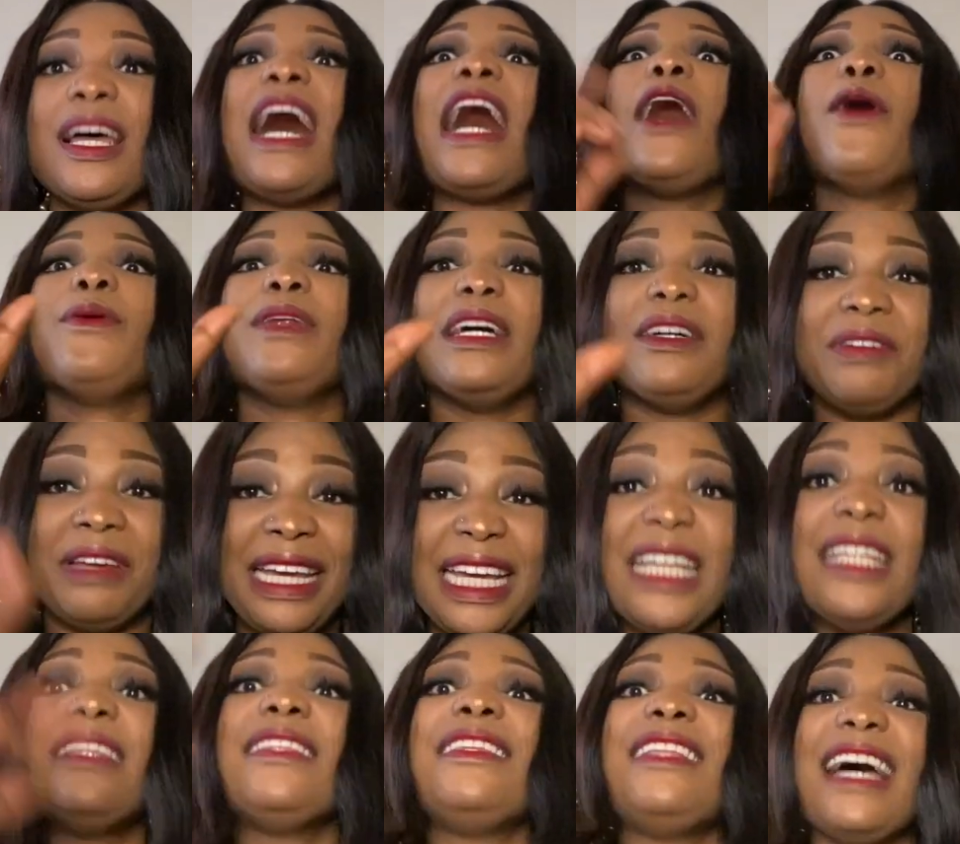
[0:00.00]
I would have
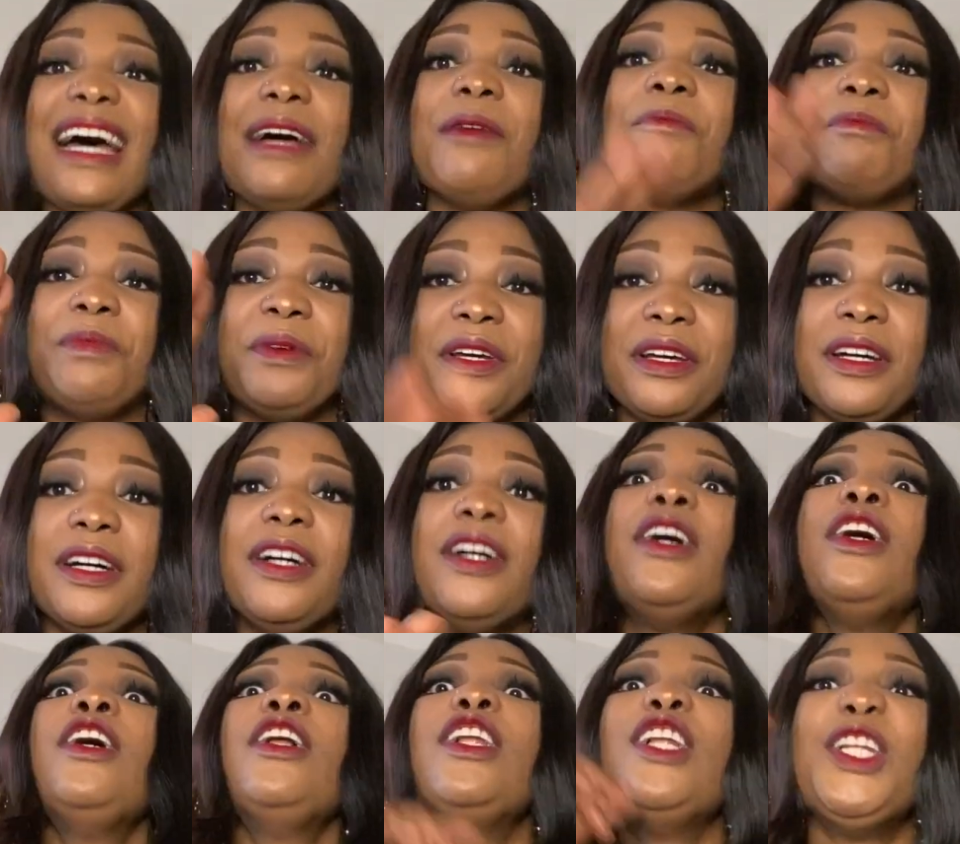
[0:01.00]
hit that
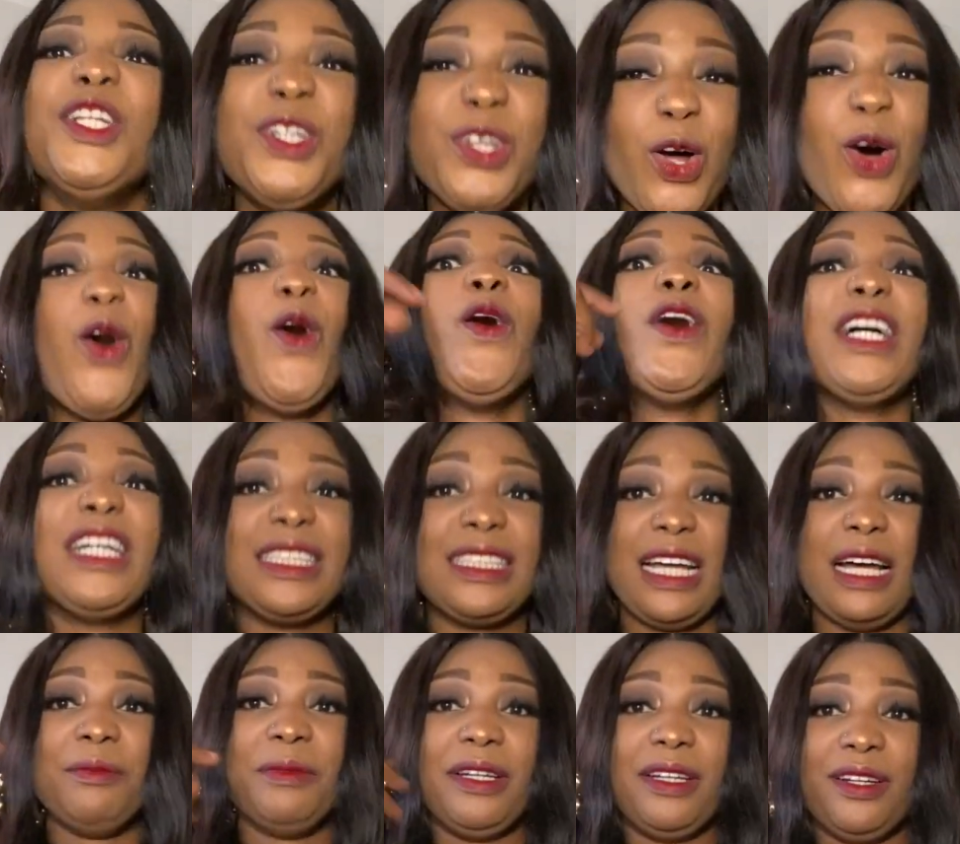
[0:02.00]
bell long
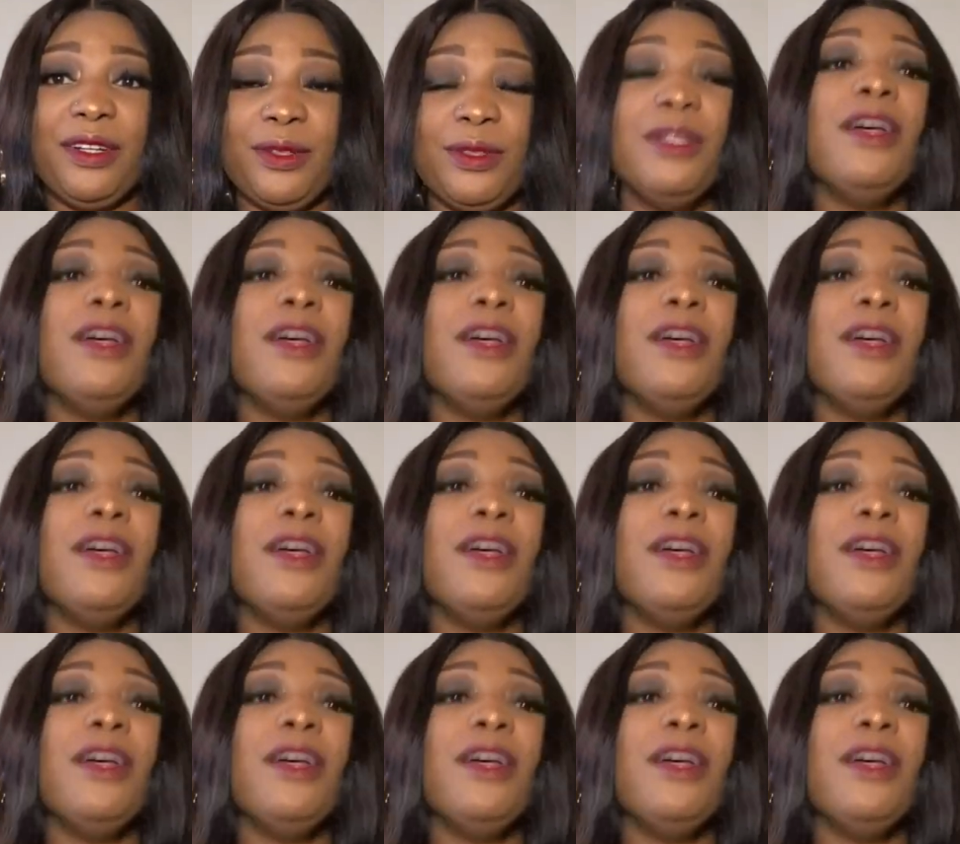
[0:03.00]
time ago.